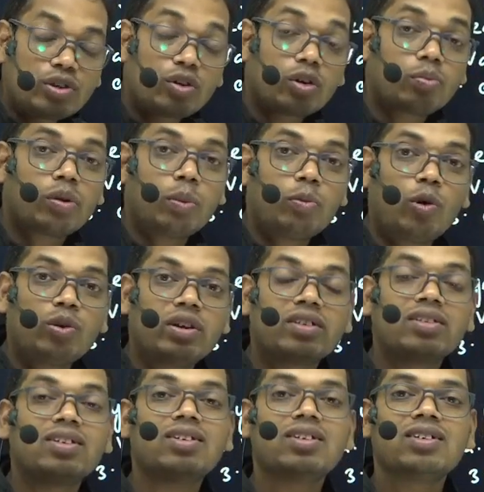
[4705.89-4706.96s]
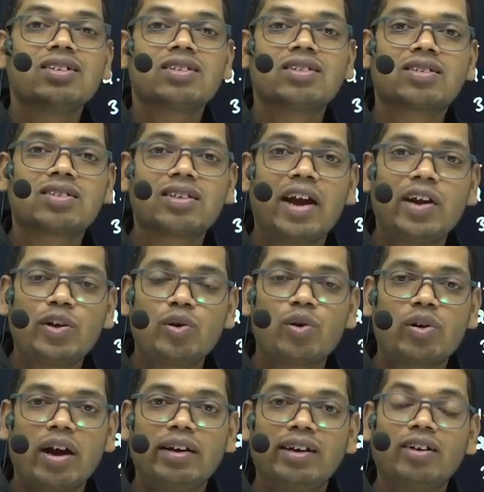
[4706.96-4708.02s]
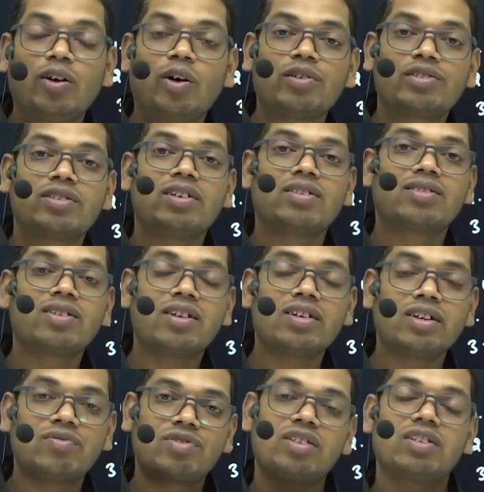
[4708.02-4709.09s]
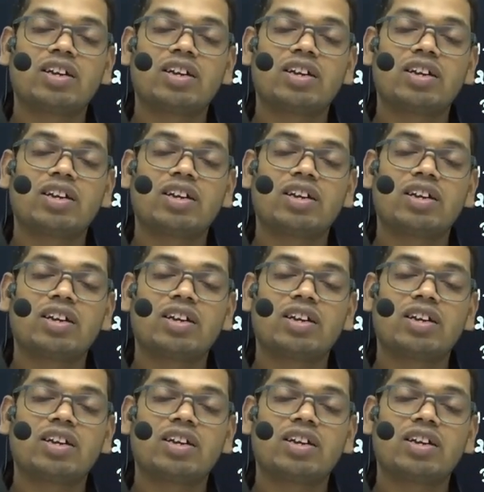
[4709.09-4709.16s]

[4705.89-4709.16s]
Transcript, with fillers: or promoting the cytokinin or the cell division,